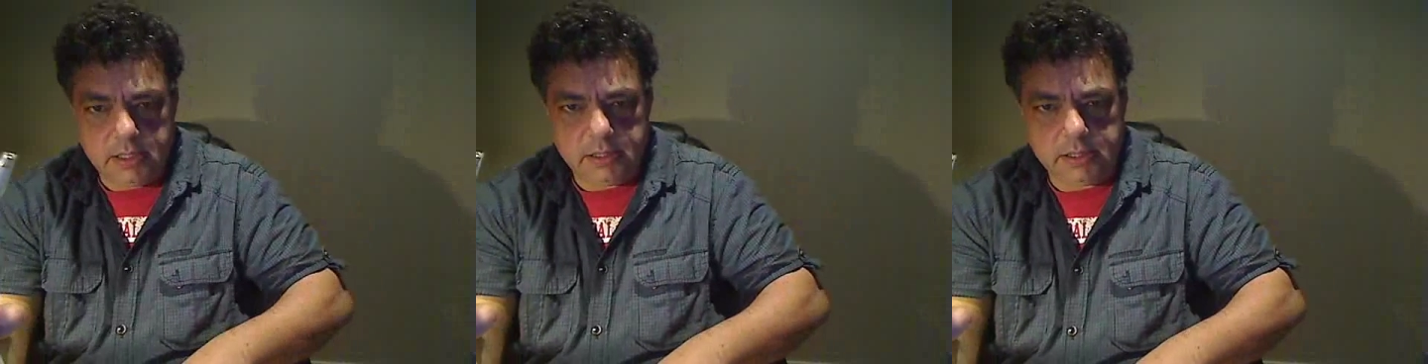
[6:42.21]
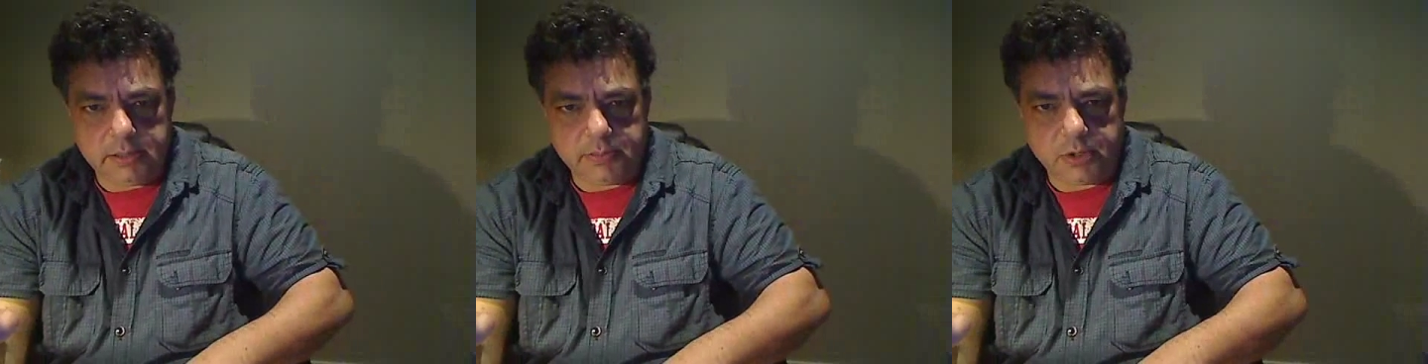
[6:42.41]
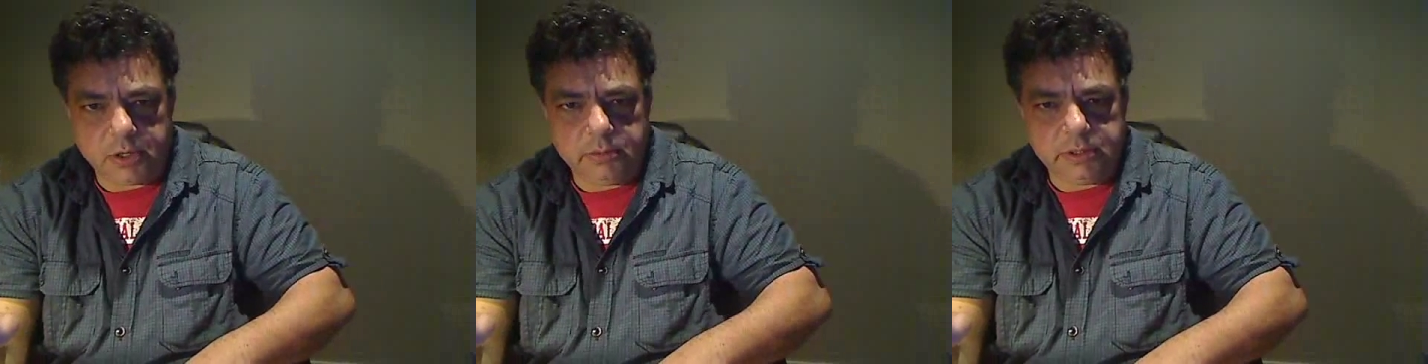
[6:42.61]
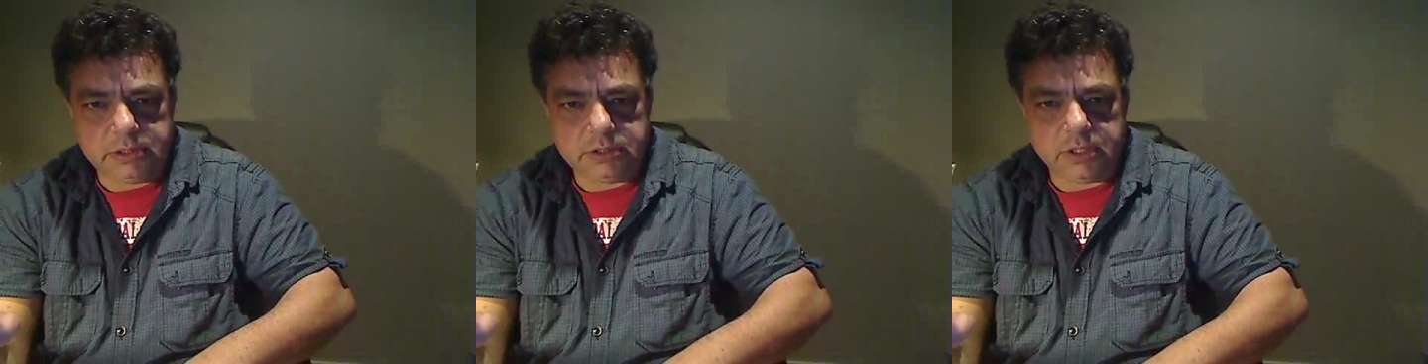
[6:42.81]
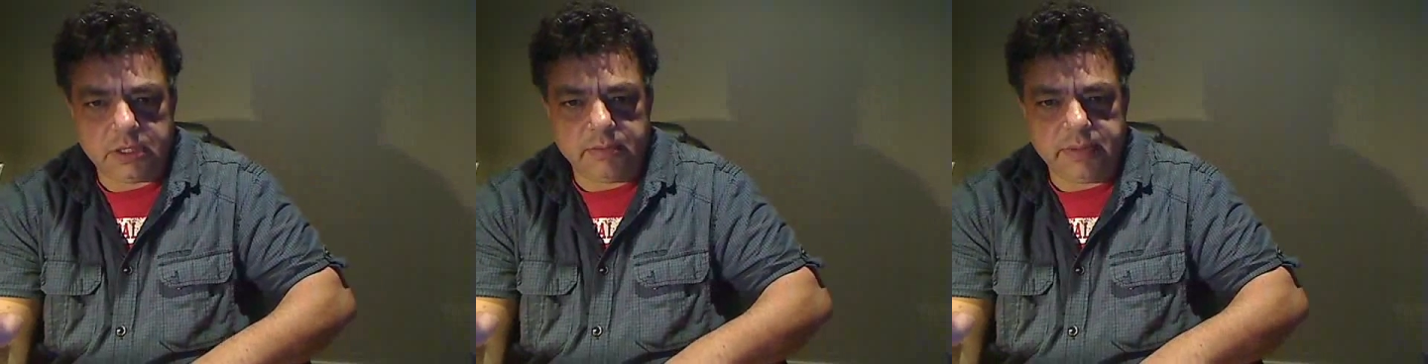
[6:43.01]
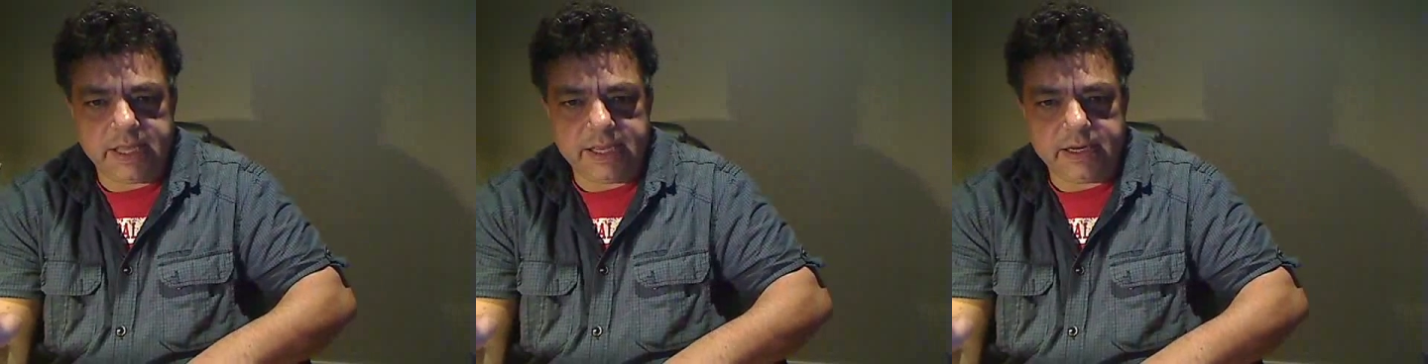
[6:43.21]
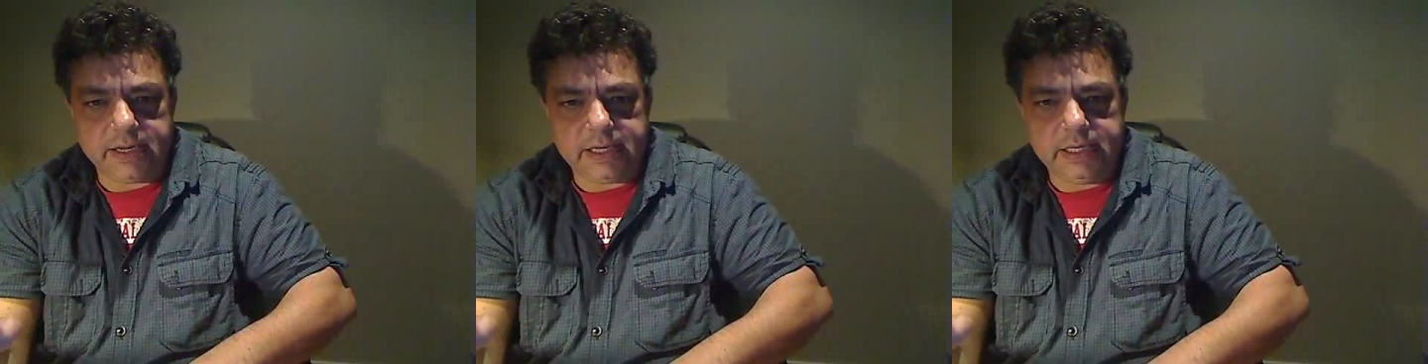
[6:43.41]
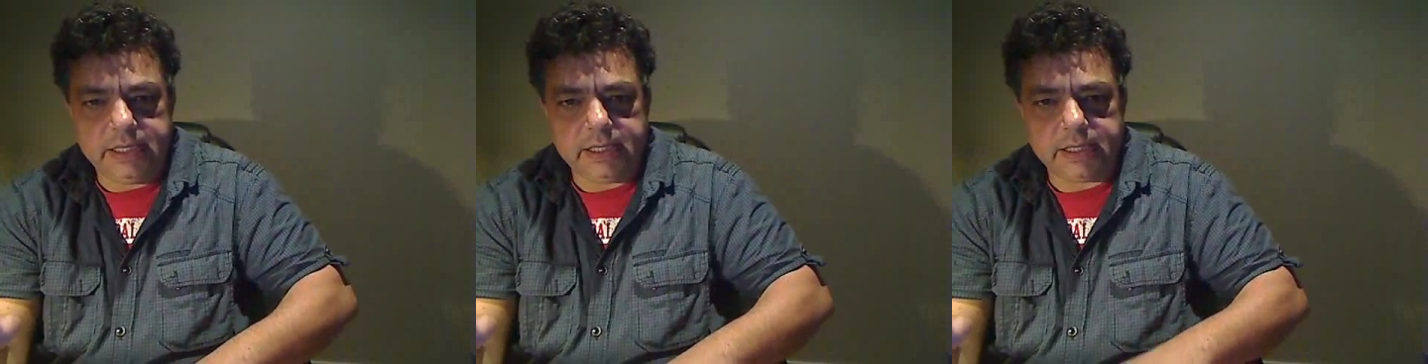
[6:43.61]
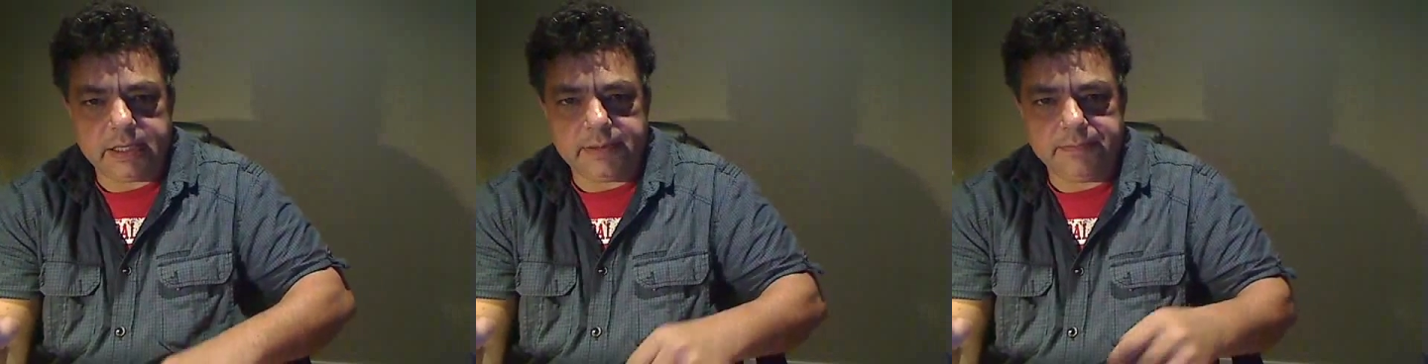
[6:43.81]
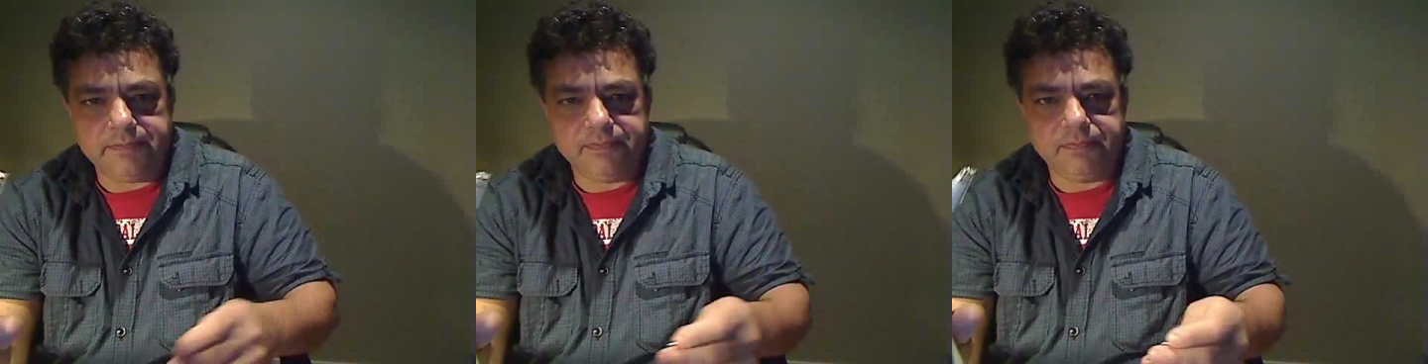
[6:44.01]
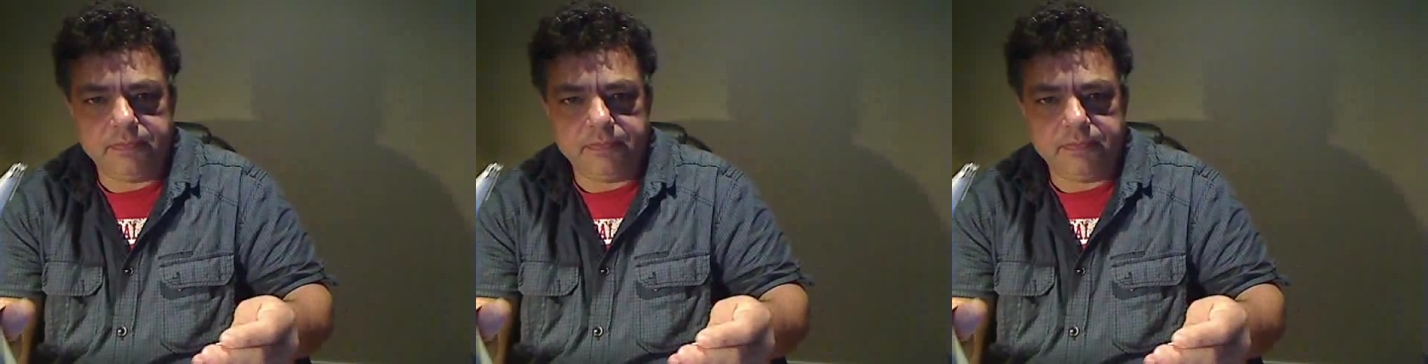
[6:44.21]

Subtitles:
Now probably it's not a bad idea